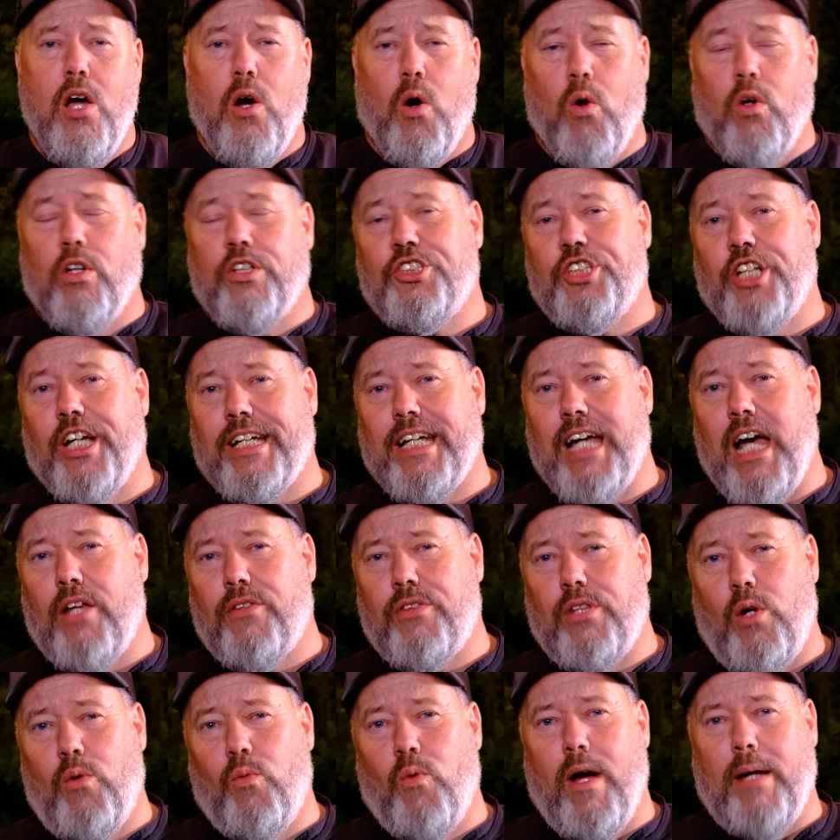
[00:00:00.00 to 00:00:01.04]
or check out
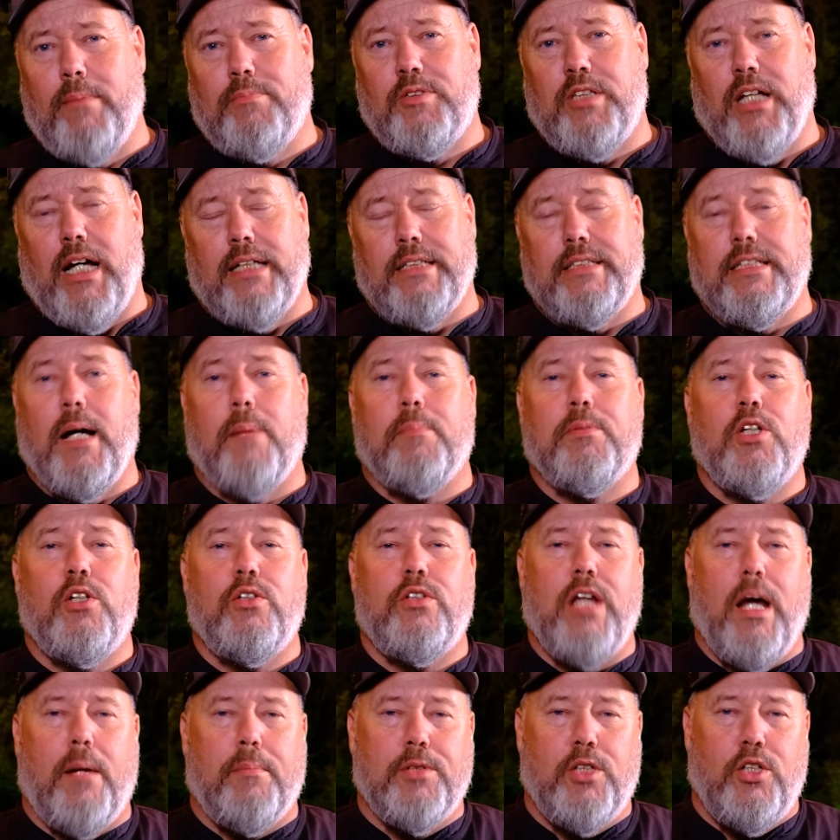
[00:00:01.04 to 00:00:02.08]
their website,
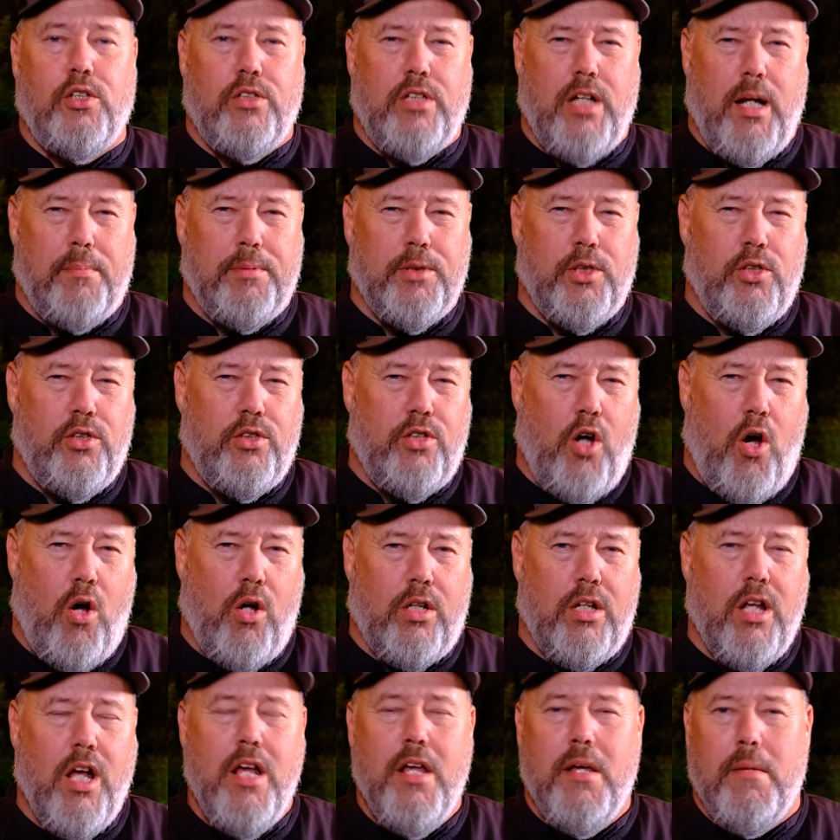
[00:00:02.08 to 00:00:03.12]

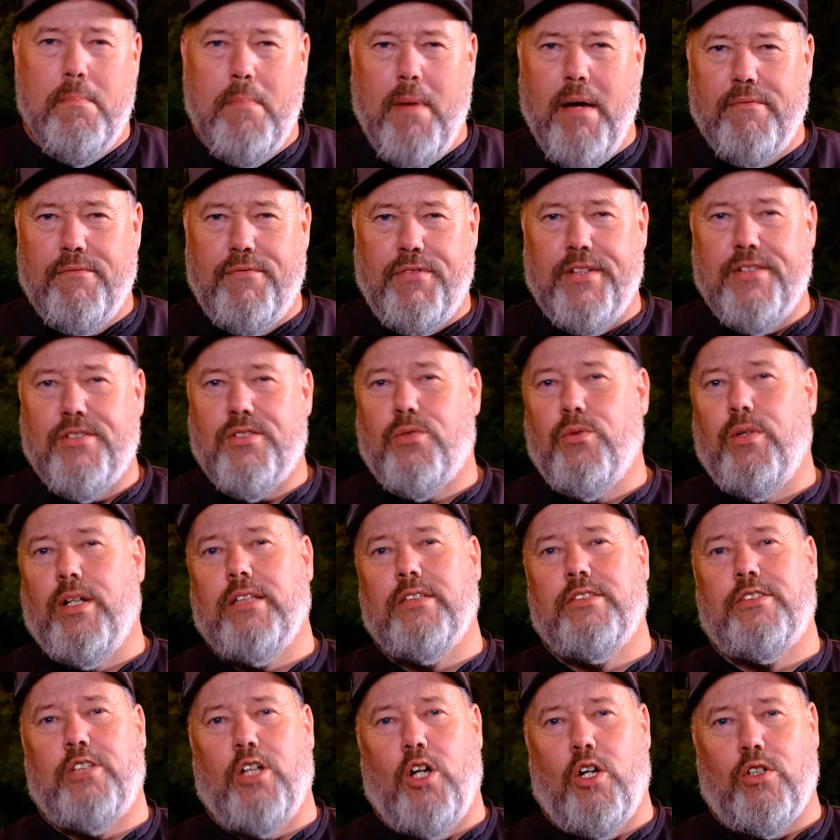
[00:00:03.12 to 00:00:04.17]

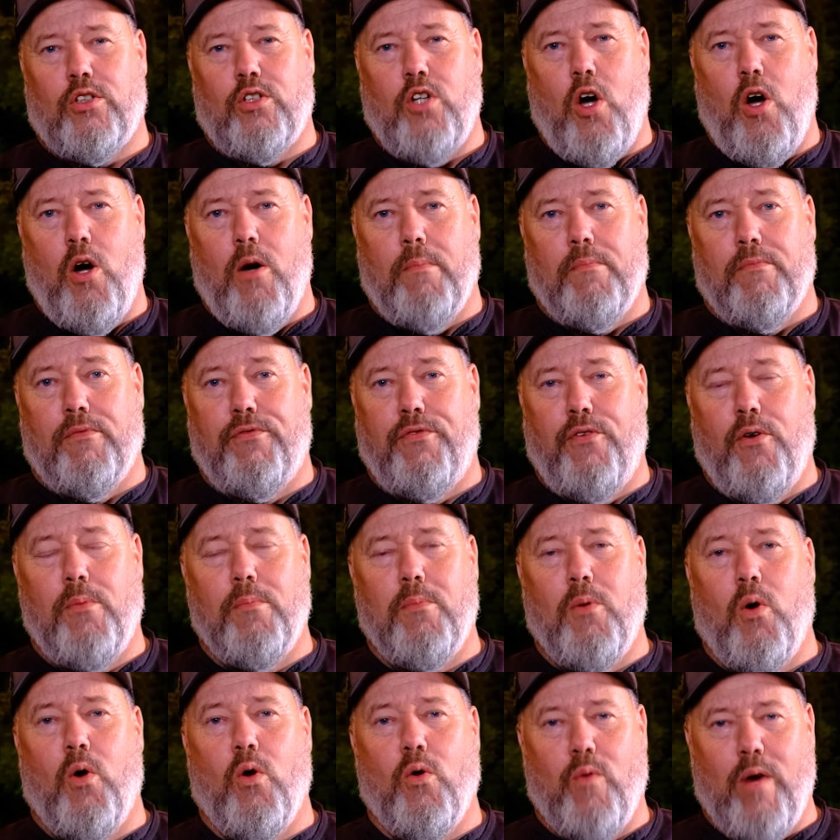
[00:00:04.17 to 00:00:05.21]
www.MemphisGrills.com, for
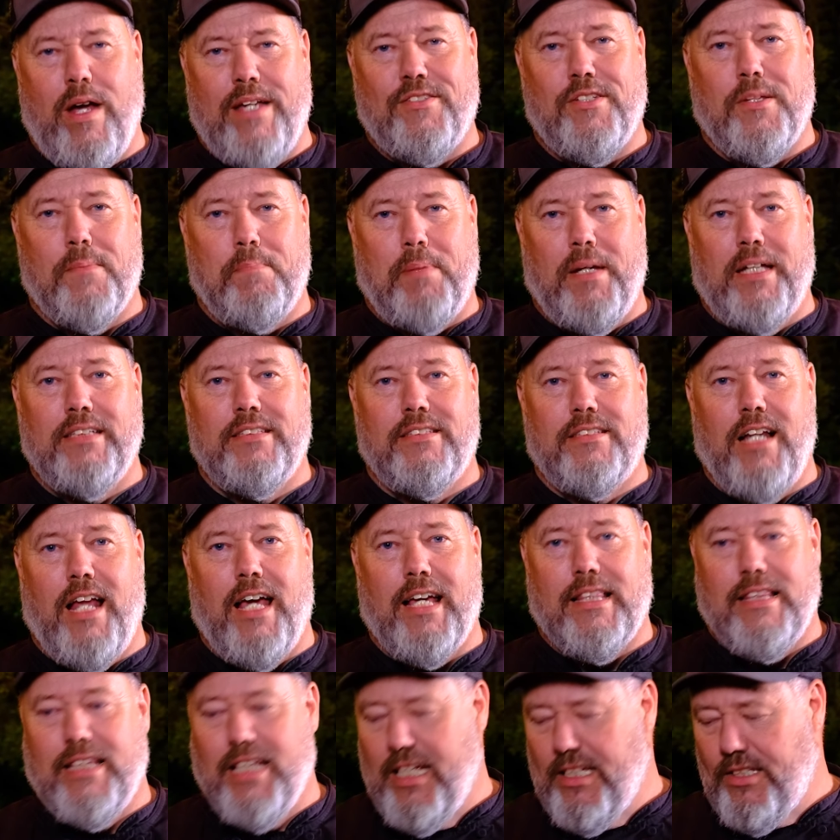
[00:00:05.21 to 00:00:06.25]
more recipes
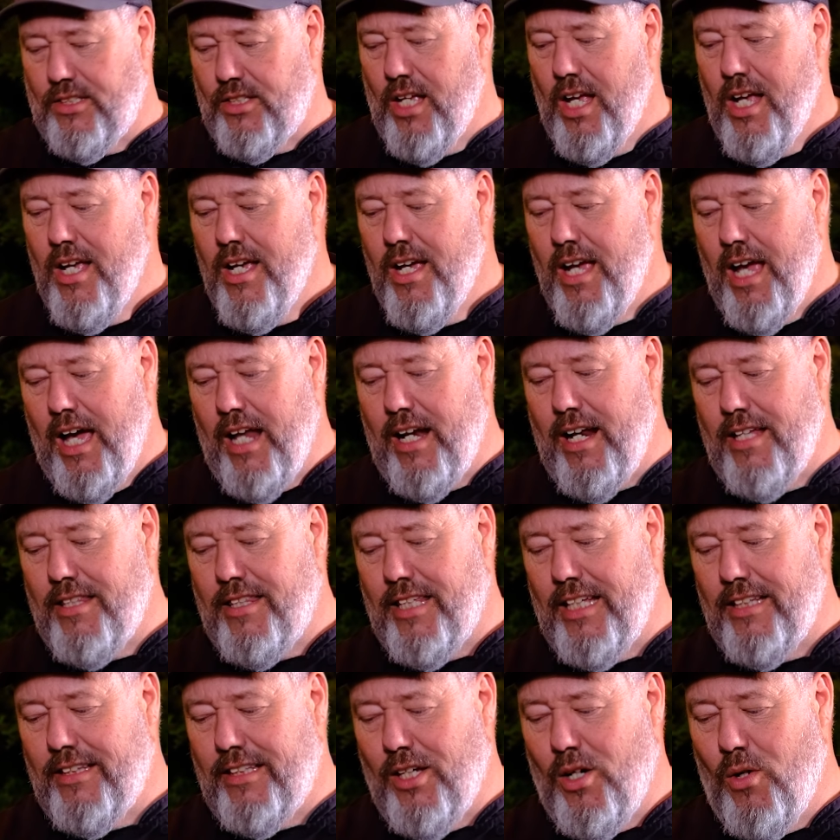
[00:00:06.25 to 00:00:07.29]
like this. And I
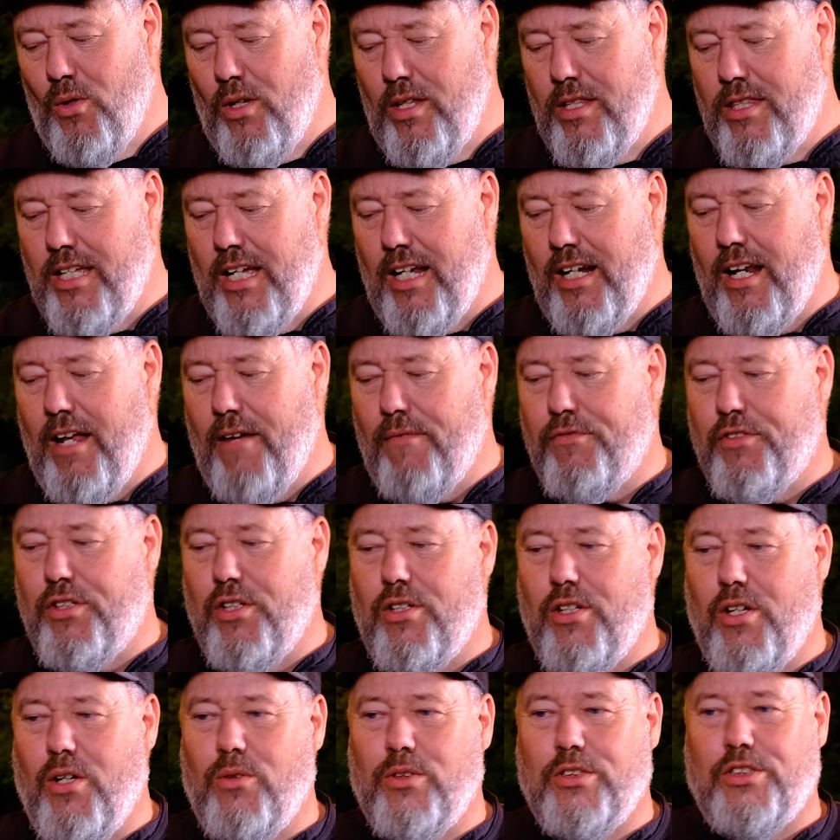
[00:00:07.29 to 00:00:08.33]
think the only thing left to
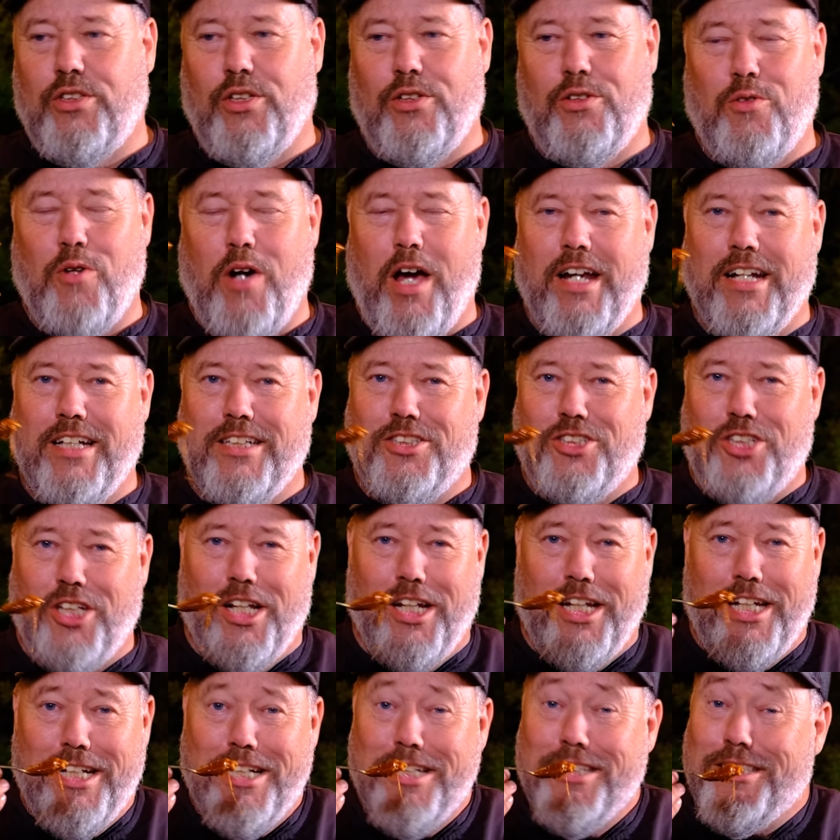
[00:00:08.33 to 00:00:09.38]
do is to try the
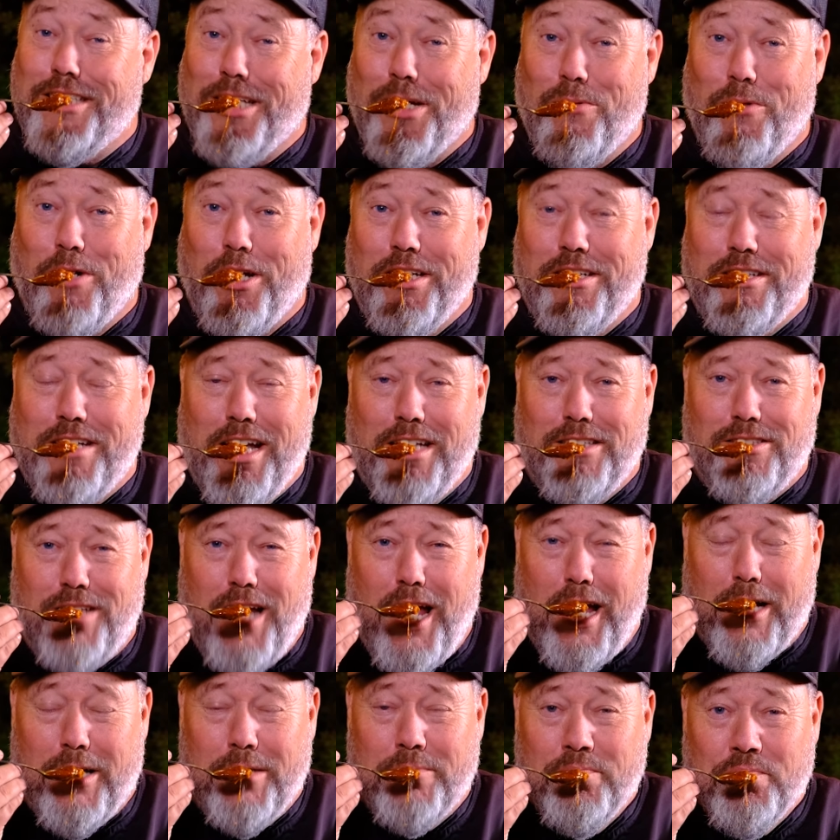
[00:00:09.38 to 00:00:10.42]
chili and see what it tastes
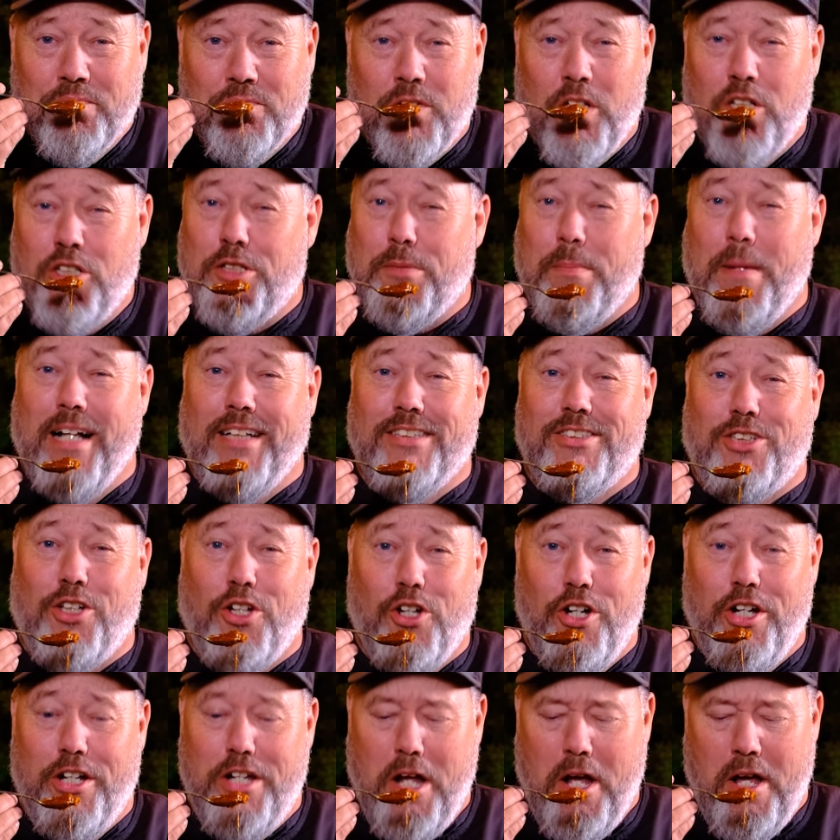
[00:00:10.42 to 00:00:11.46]
like. Smells
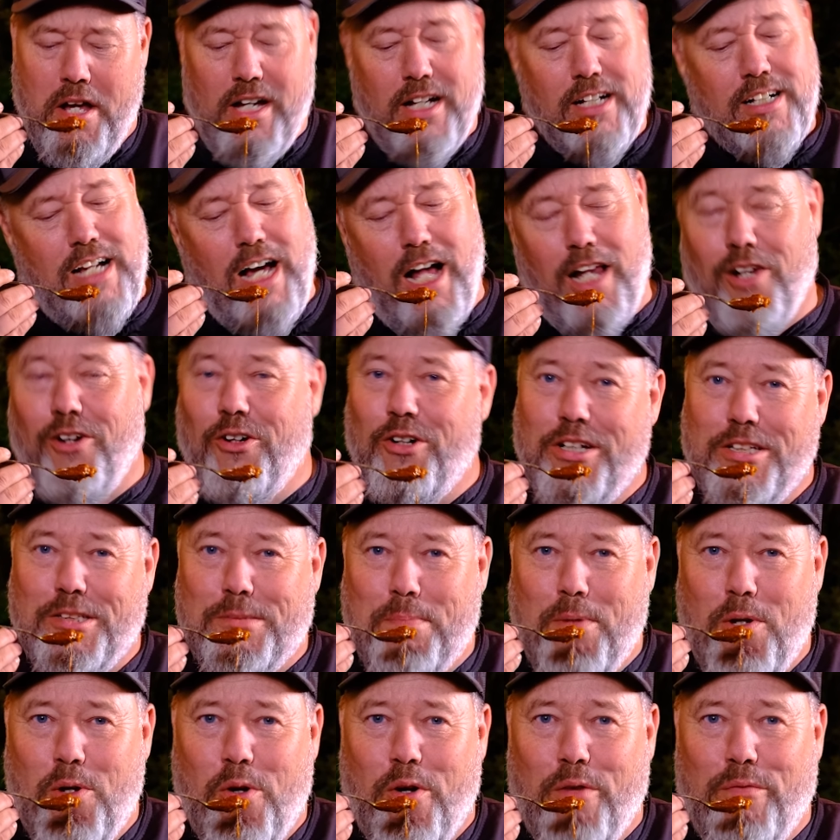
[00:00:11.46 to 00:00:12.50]
good, color is
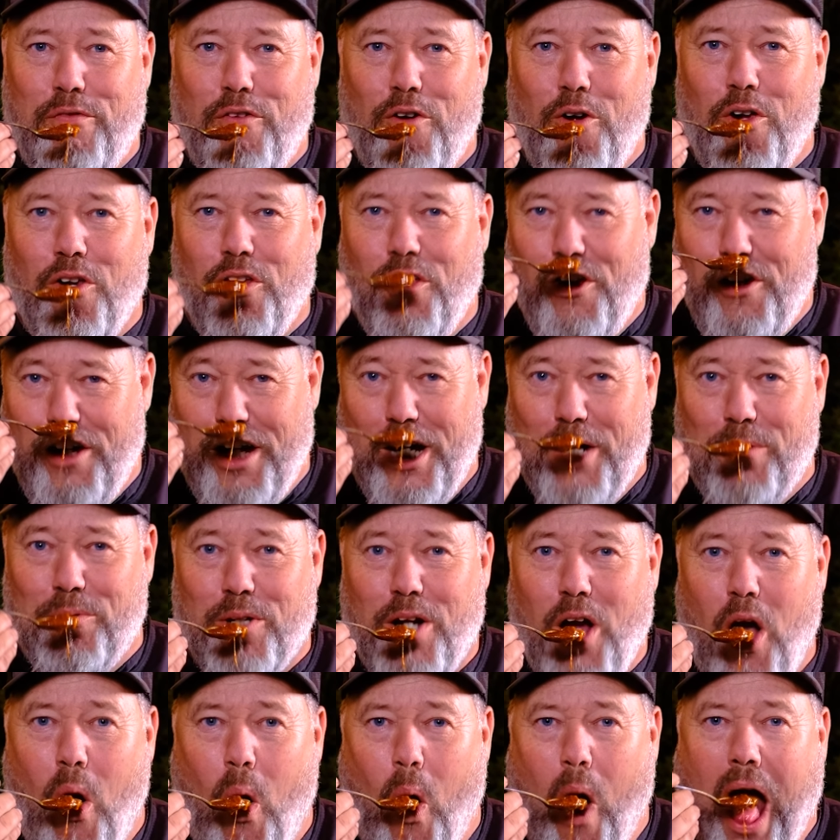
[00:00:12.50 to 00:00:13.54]
beautiful. Here we
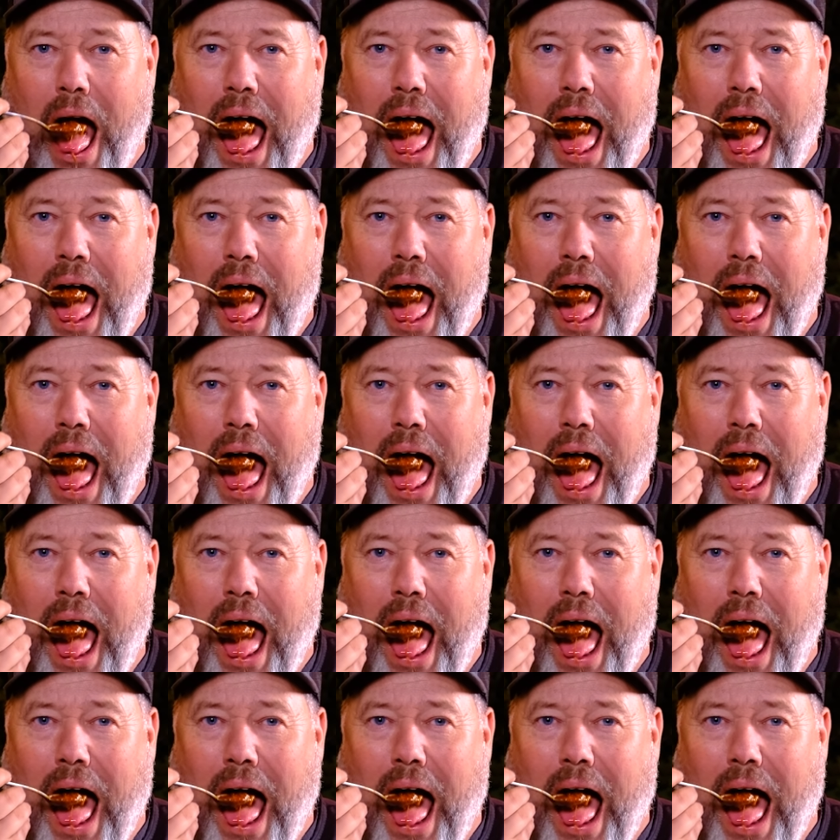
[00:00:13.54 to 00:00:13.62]
go.